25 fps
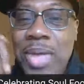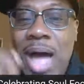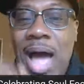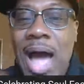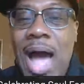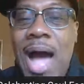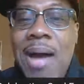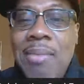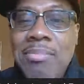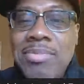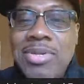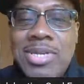
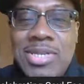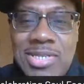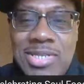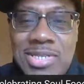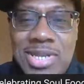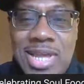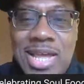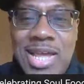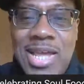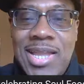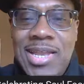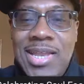I'm just
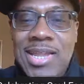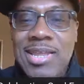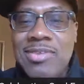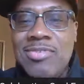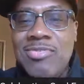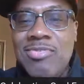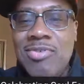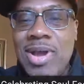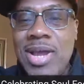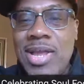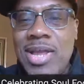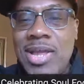saying
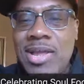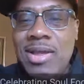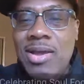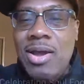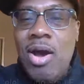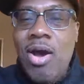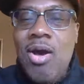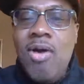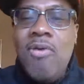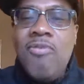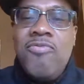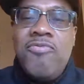this right here.
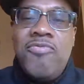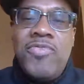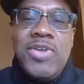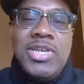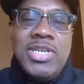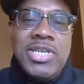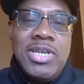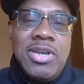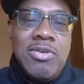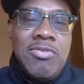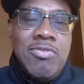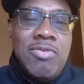Oh,
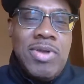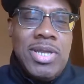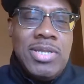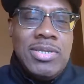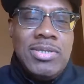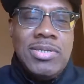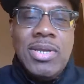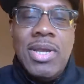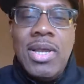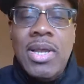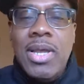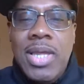fish and
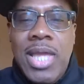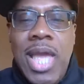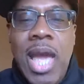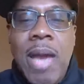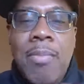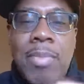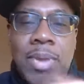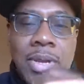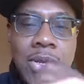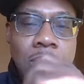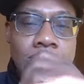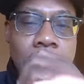grits? Yeah,
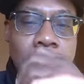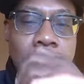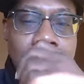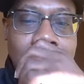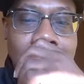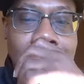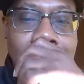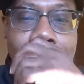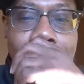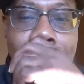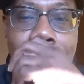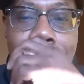I've been doing
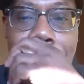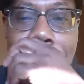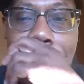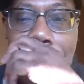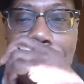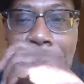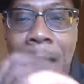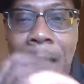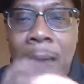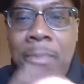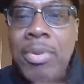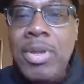that.
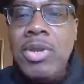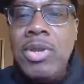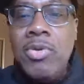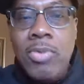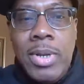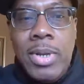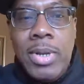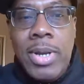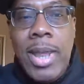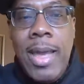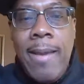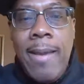
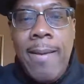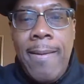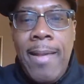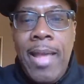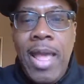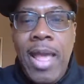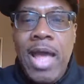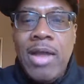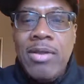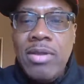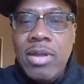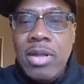
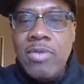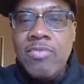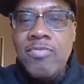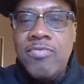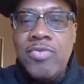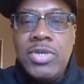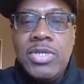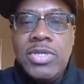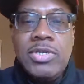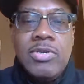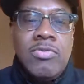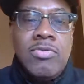Yeah, I've done the
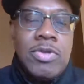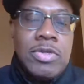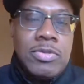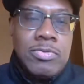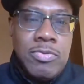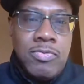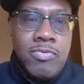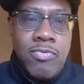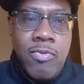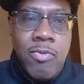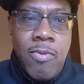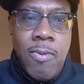fish and grits
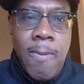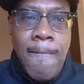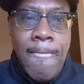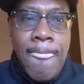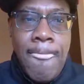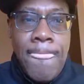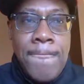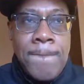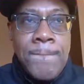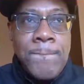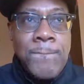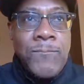before.
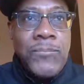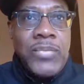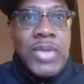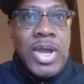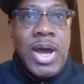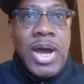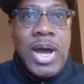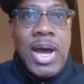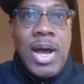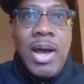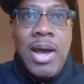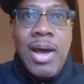
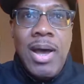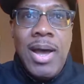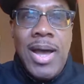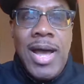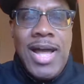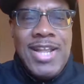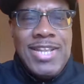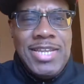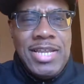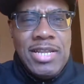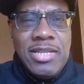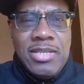
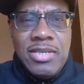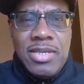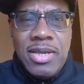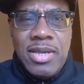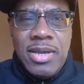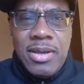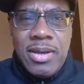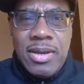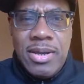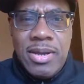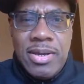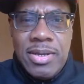I did
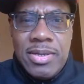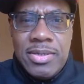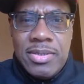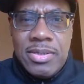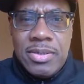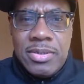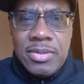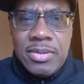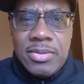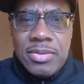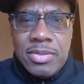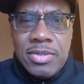
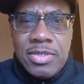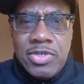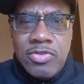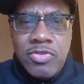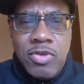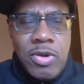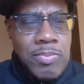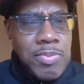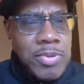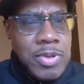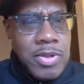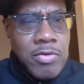the
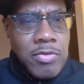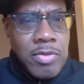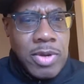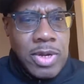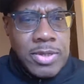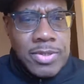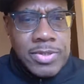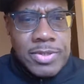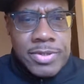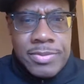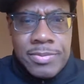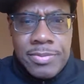shrimp and
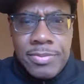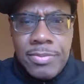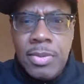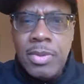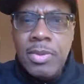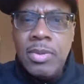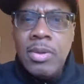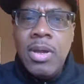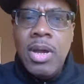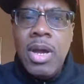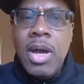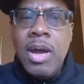grits.
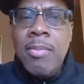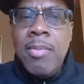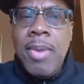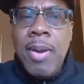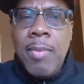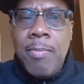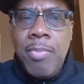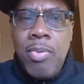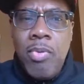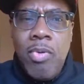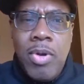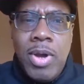My
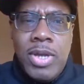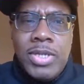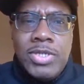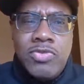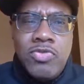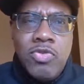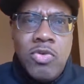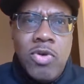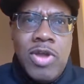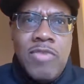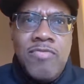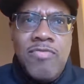boy
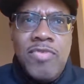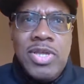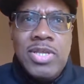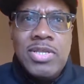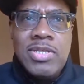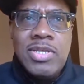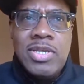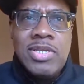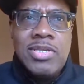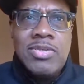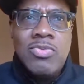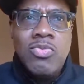Troy
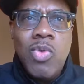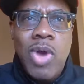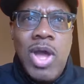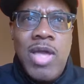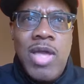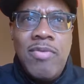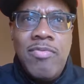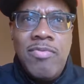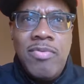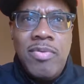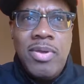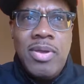Vince, his
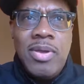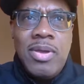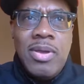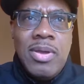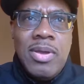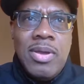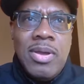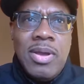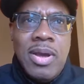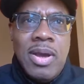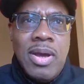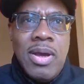wife,
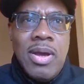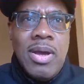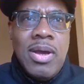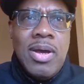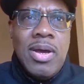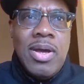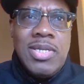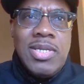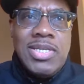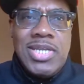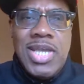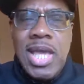
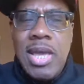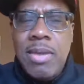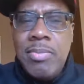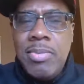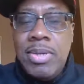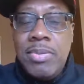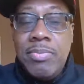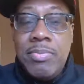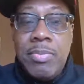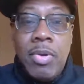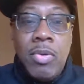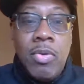Tammy.